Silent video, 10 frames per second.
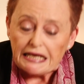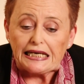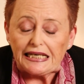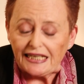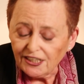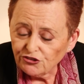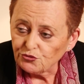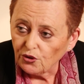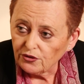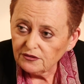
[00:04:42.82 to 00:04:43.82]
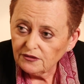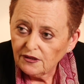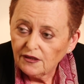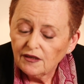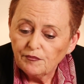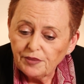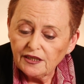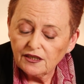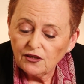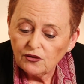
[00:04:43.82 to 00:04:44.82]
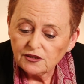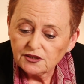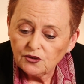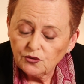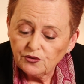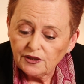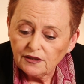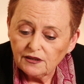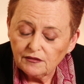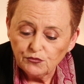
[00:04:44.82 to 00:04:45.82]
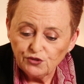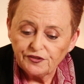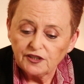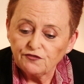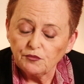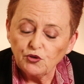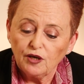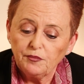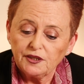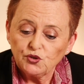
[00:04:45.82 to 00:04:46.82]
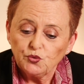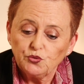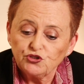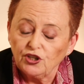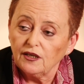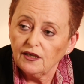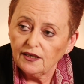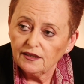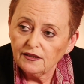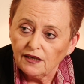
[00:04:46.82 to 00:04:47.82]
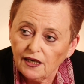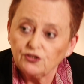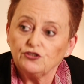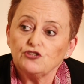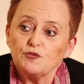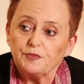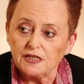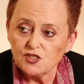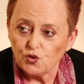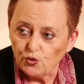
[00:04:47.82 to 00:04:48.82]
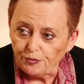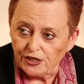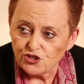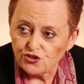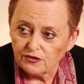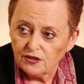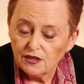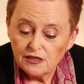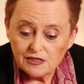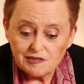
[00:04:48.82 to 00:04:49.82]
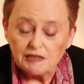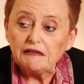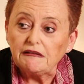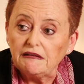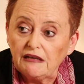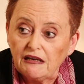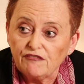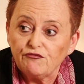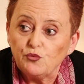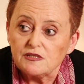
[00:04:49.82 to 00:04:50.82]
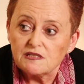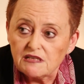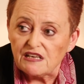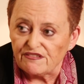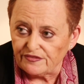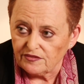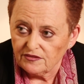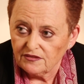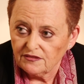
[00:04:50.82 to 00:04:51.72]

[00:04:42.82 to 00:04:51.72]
Later on, being also moving from Kobe to Shanghai under the Japanese occupation, still their life was saved.